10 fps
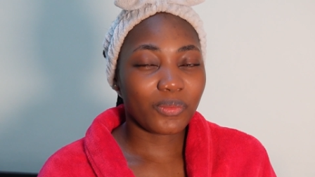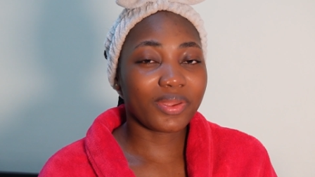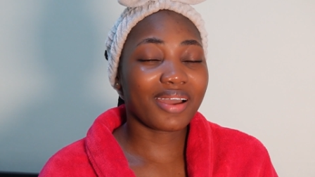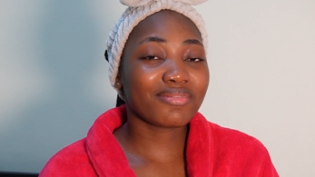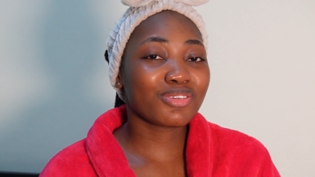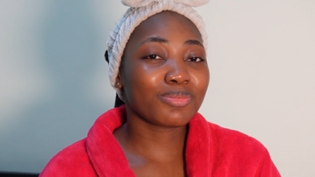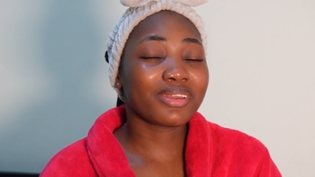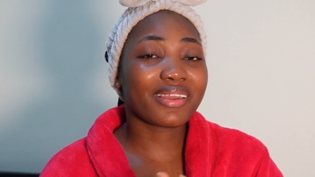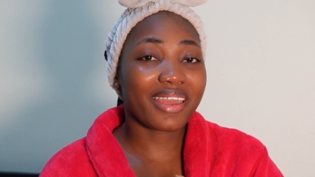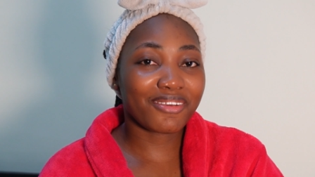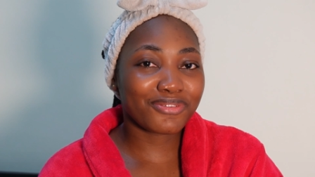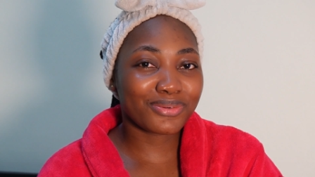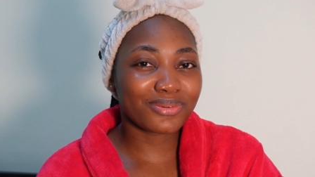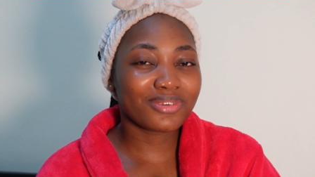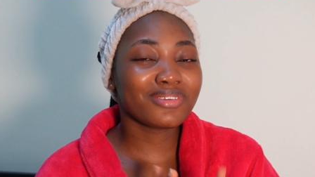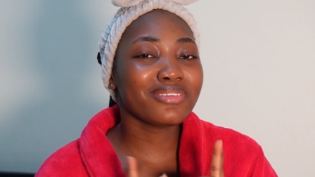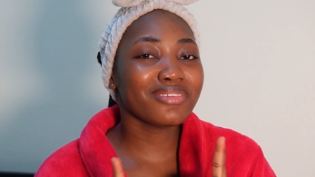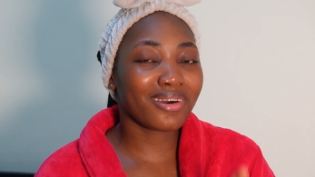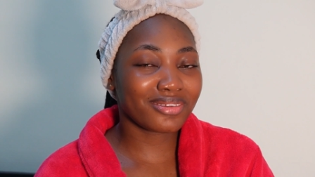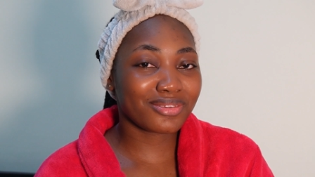we have to be careful
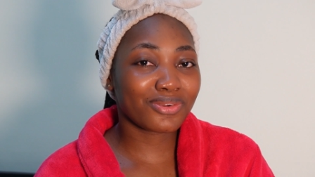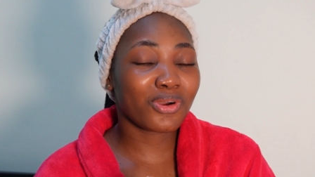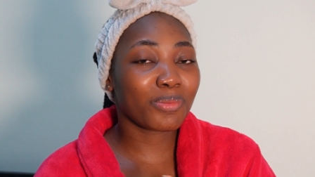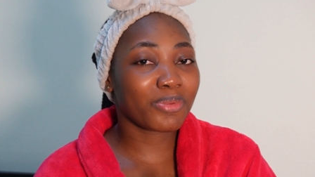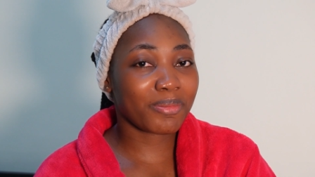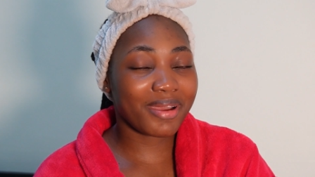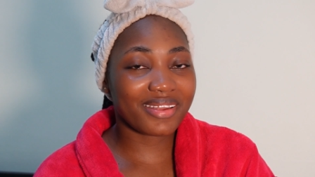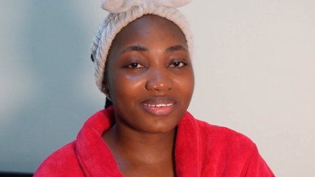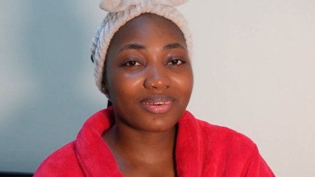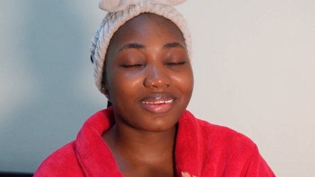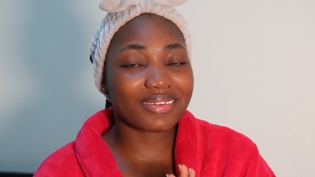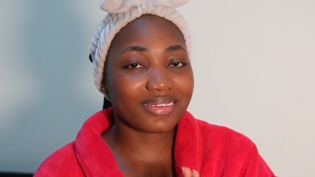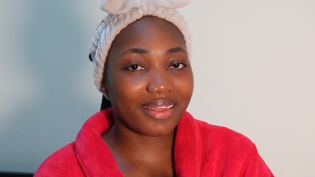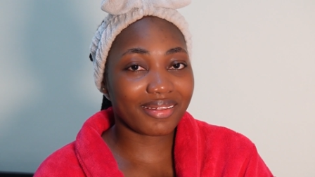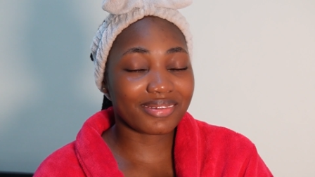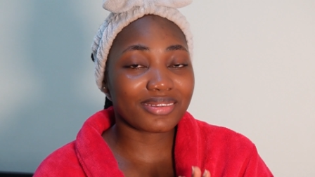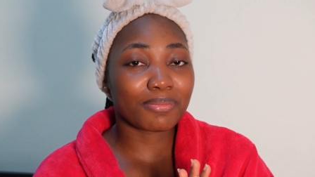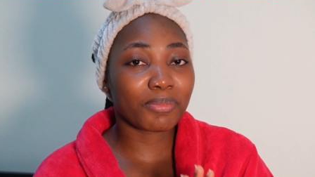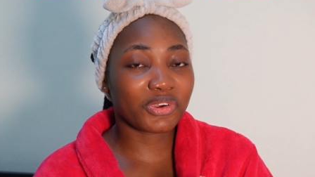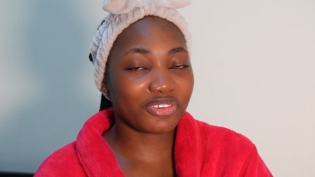not to compromise on our
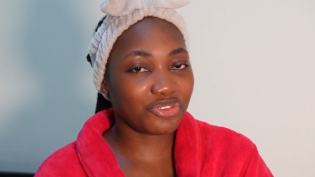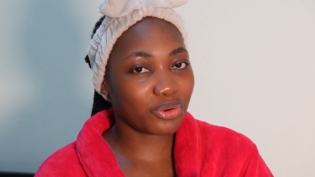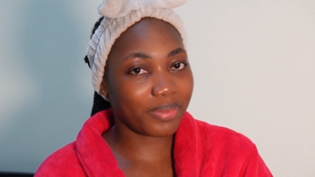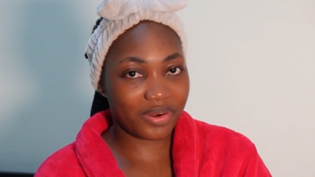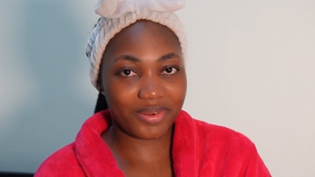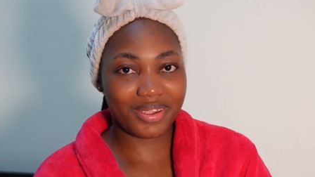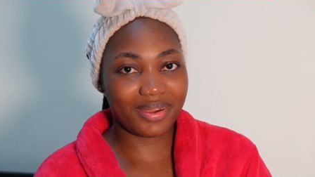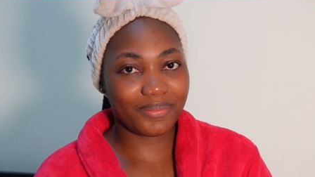skin's moisture barrier.